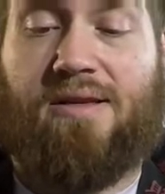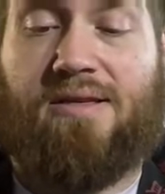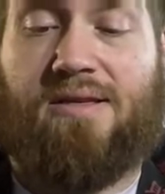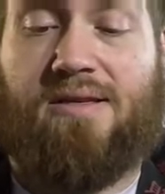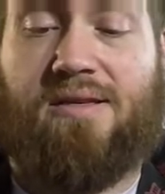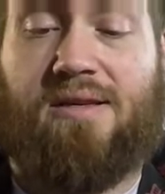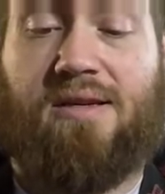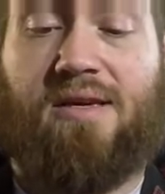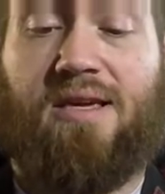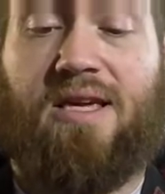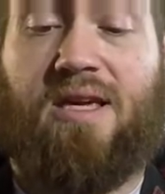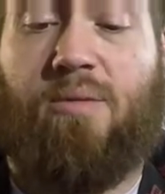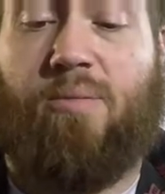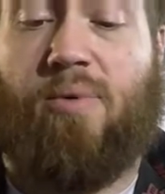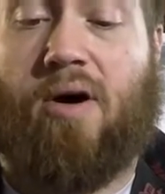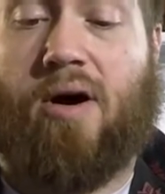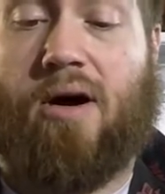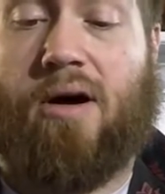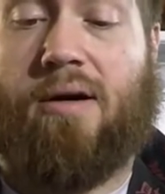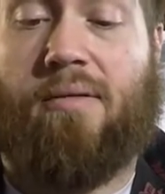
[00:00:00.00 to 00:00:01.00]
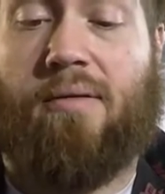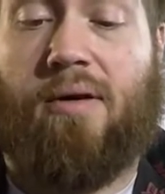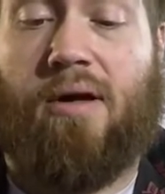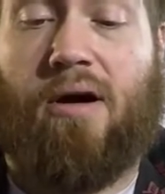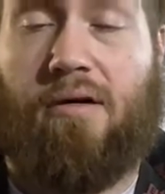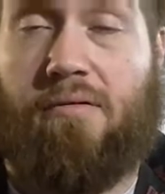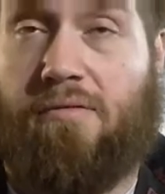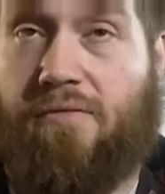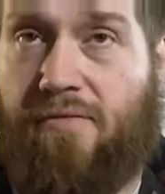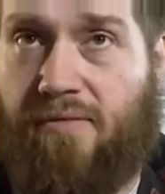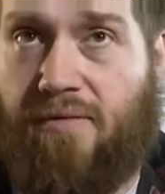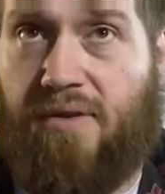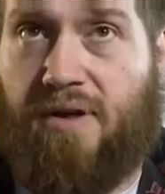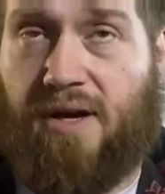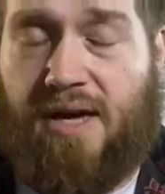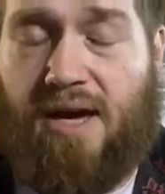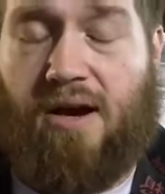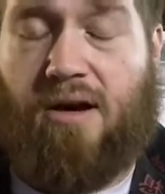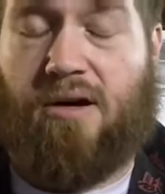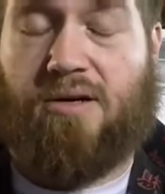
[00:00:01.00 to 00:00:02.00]
this is a key part of the
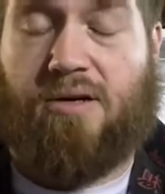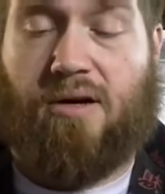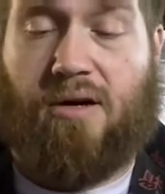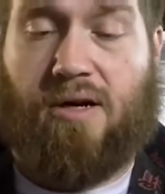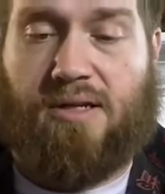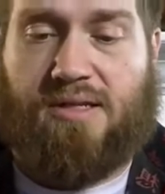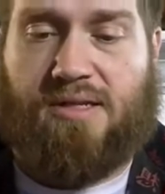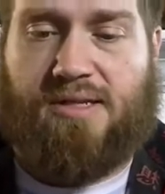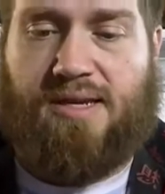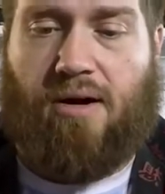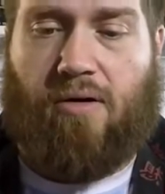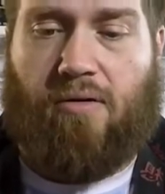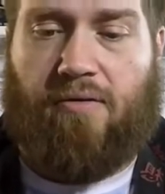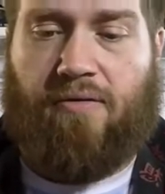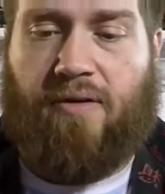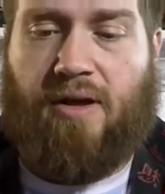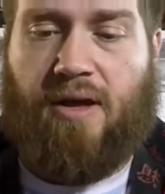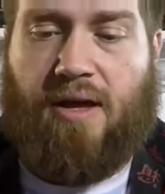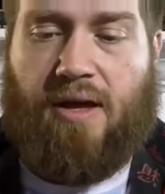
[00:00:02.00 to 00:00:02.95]
character itself,